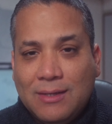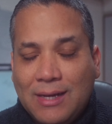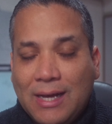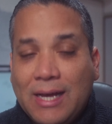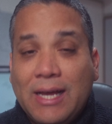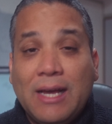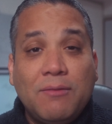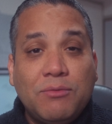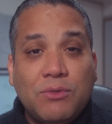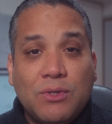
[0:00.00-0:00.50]
I
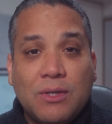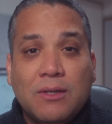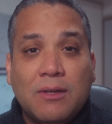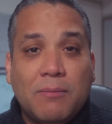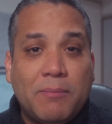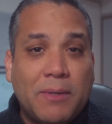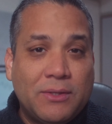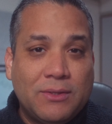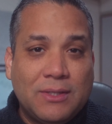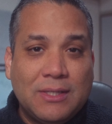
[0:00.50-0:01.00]
have talked
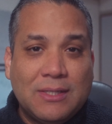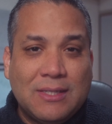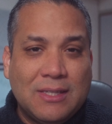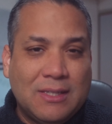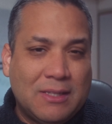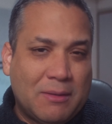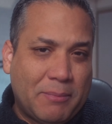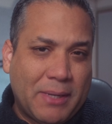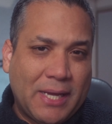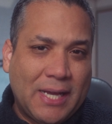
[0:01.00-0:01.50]
about this
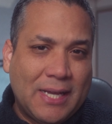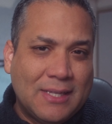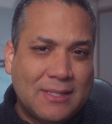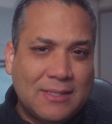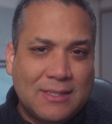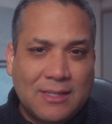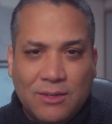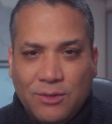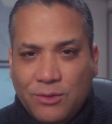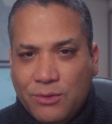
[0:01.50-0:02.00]
in the
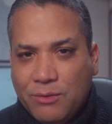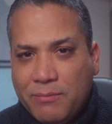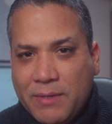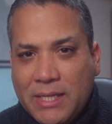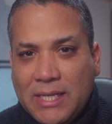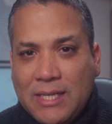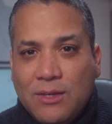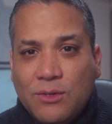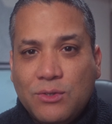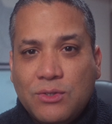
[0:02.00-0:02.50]
past in other
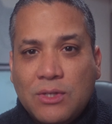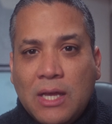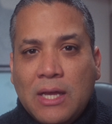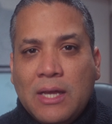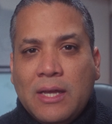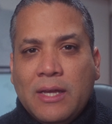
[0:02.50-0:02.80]
videos,